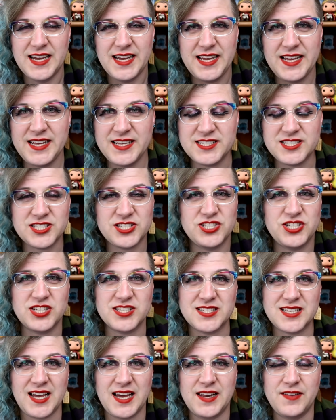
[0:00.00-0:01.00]
It's
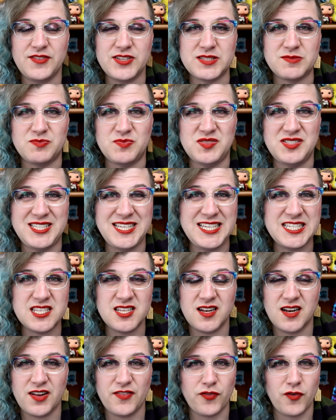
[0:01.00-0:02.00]
just kind of a
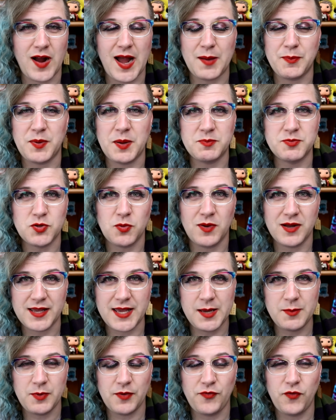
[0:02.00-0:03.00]
decent enough wrap up to what
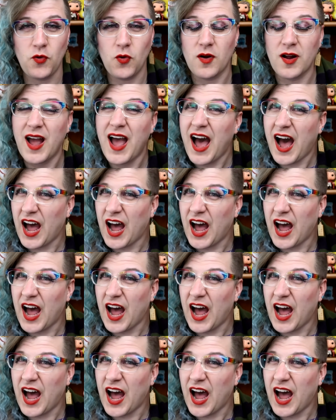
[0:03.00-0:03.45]
came before.